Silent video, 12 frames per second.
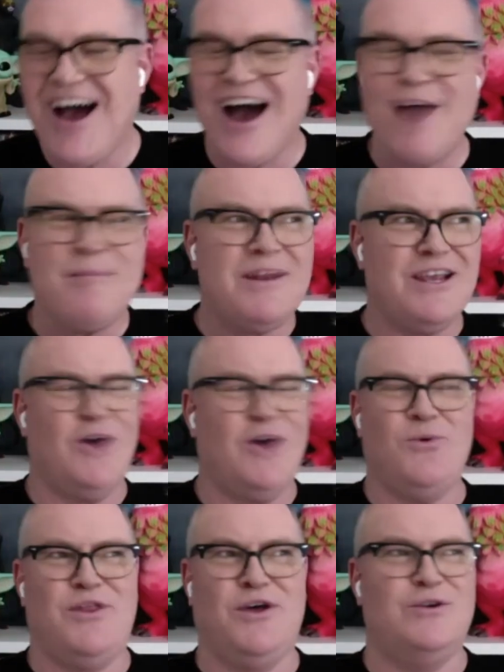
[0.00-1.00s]
to go
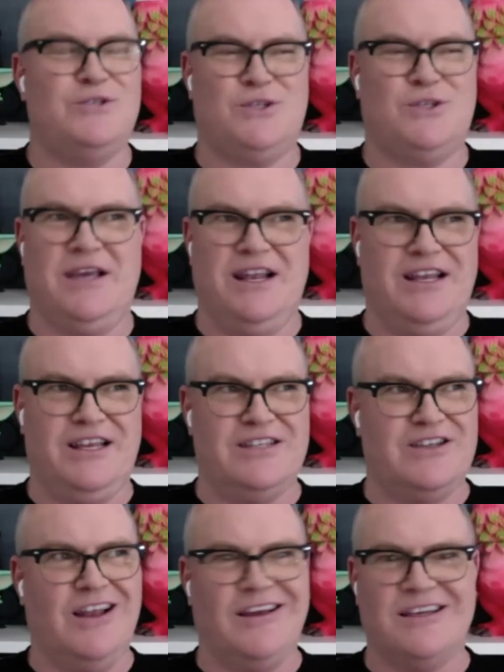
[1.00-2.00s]
with those two on Gilligan's Island
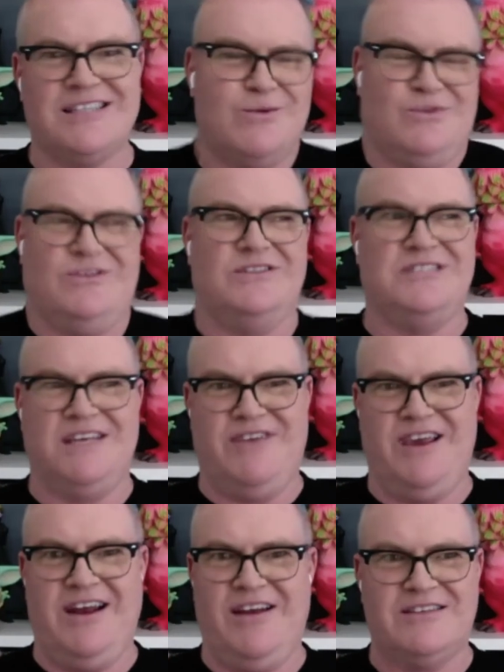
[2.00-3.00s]
because that was on TV, and I
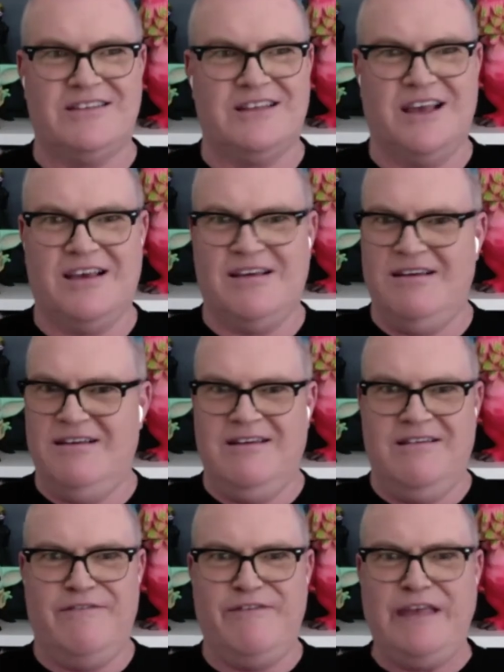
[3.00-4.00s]
was just like
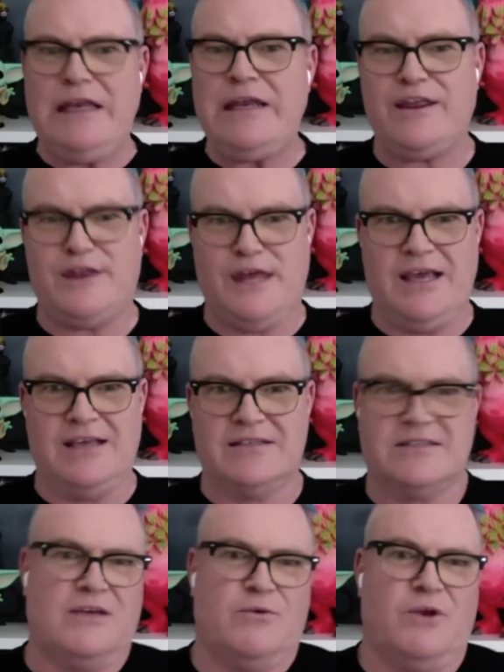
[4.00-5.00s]
feeling things because
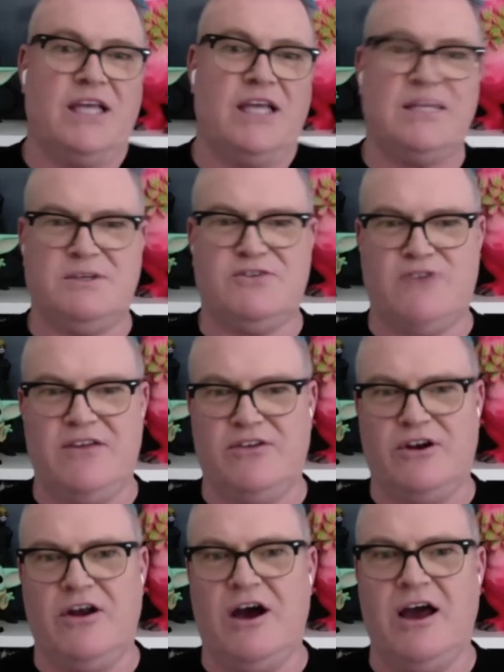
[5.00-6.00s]
I would like to be stranded on an
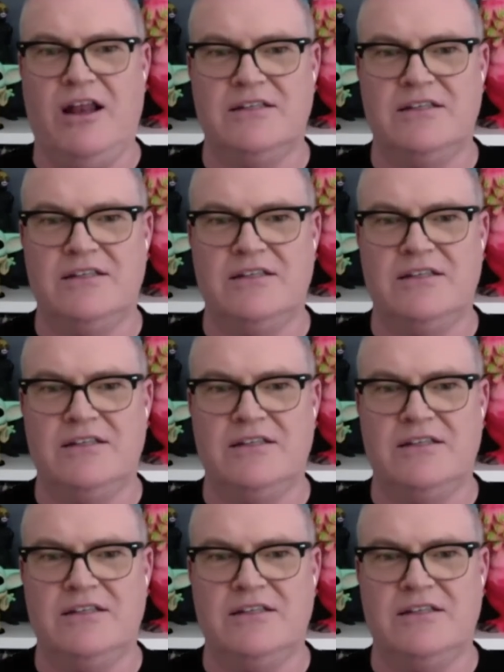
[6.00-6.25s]
island.